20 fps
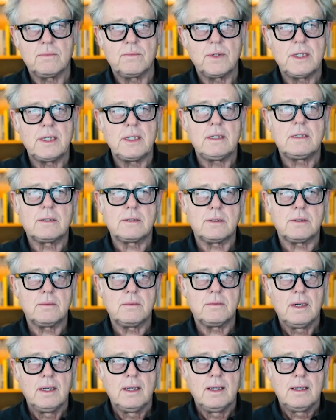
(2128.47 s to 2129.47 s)
We need to
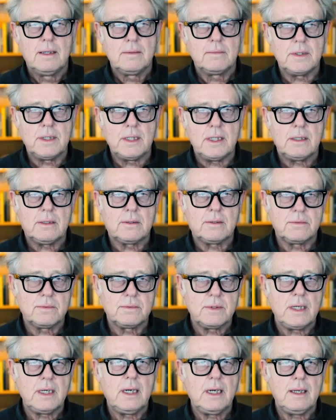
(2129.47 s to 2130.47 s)
we need to
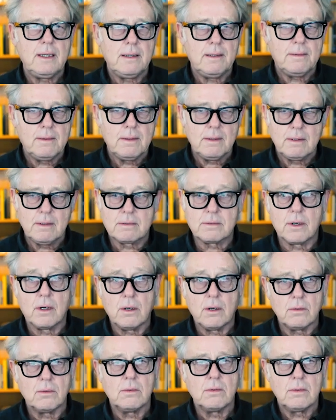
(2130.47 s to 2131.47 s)
really
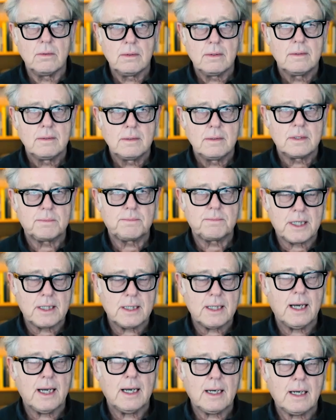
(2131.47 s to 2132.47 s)
grow
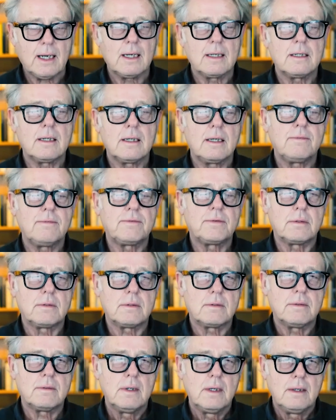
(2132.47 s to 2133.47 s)
spectacularly
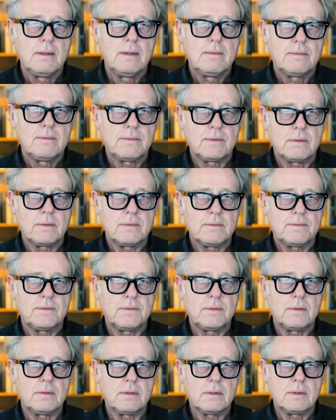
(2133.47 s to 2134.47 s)
for for
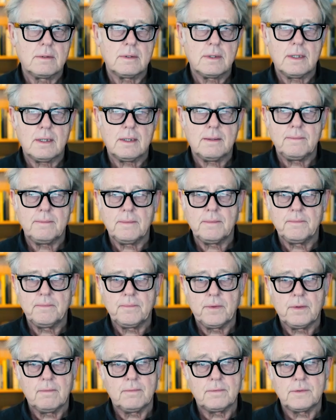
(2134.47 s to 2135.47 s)
for uh,
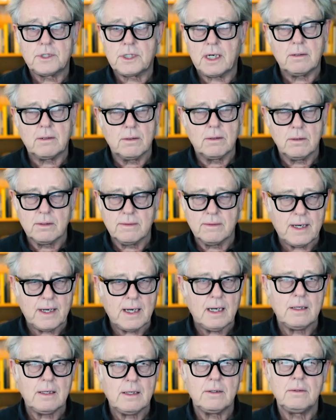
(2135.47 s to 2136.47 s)
shareholder
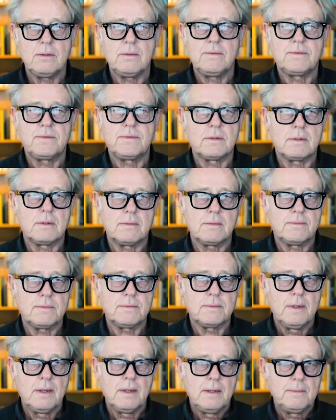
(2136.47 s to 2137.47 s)
value for
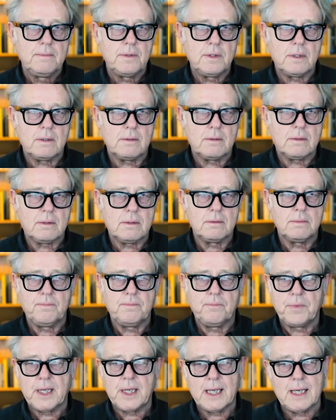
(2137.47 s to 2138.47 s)
you know to
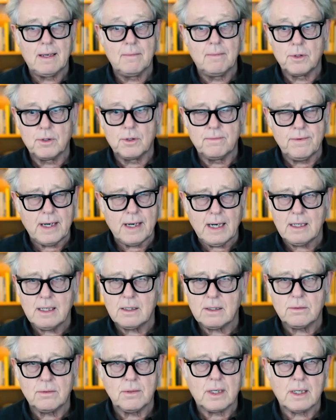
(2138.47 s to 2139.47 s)
give more value
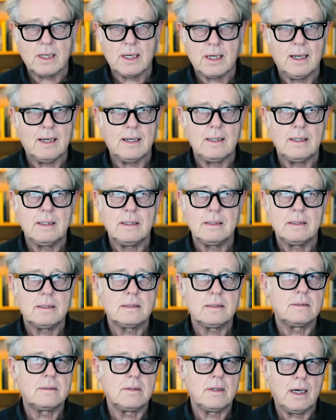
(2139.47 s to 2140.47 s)
to our
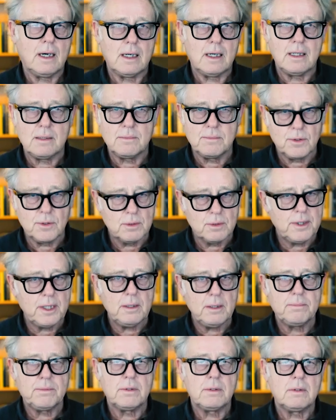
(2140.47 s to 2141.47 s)
clients to hire more
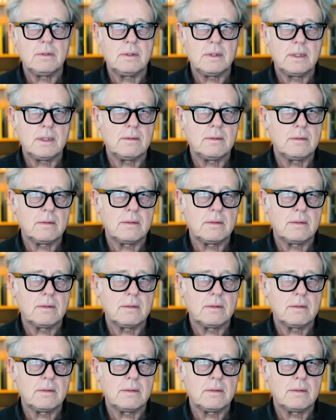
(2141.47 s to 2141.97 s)
people and all